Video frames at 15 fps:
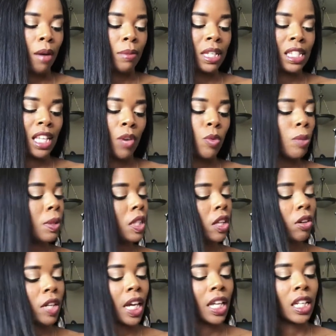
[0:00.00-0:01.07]
He said, we'll be
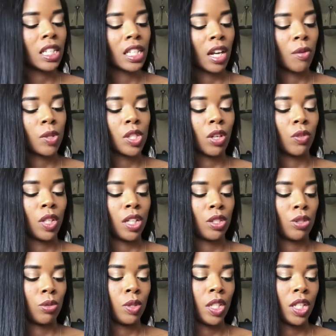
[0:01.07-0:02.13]
locating to Arizona in
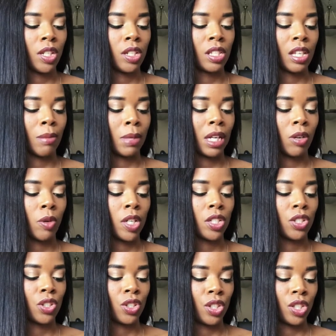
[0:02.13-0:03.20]
2 years. And my
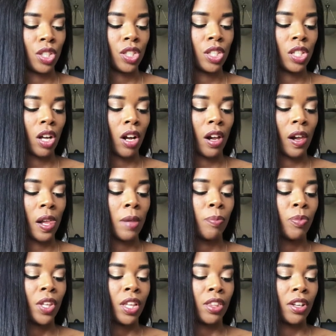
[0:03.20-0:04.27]
questions are,
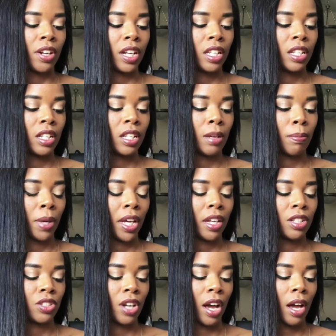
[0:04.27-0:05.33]
there are any good
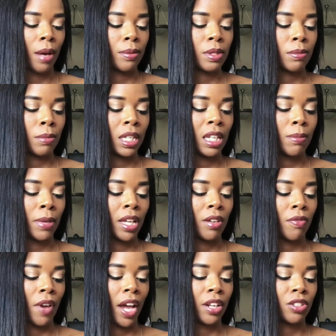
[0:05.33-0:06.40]
paying jobs, many
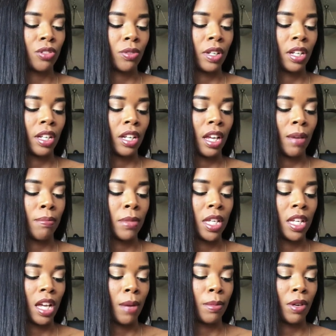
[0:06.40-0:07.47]
manufacturing, and
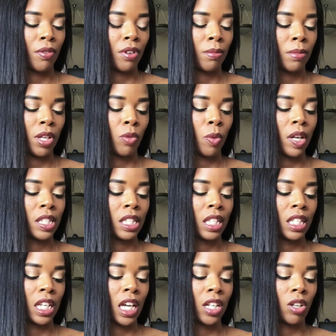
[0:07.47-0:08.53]
me coming from Midwest
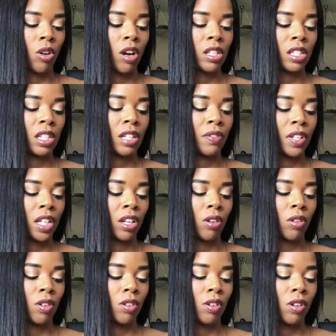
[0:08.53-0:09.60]
Indiana, cost of living.
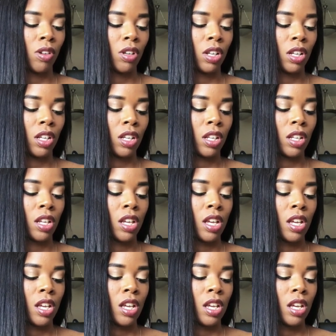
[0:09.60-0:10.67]
Oh,
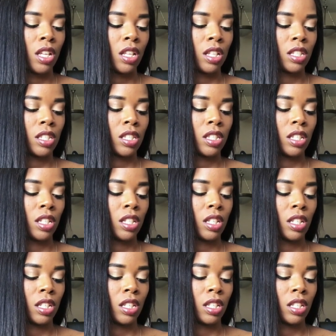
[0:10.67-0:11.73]
let's
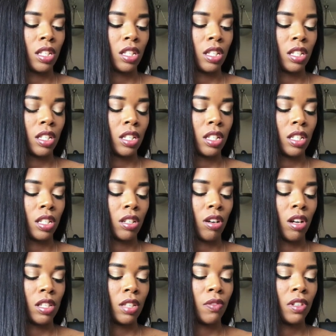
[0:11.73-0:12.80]
see.
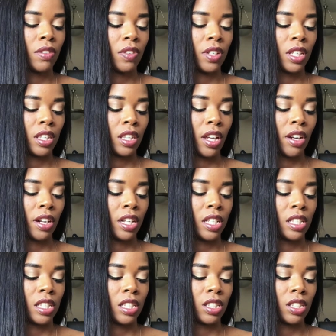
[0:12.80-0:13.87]
Cost of living there,
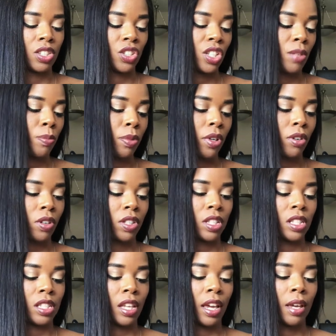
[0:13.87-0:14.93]
is it cheaper or the
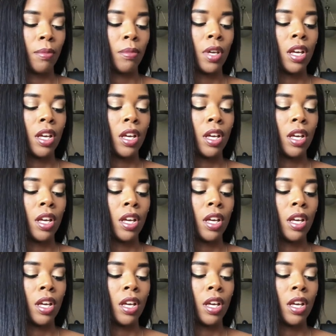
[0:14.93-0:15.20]
same?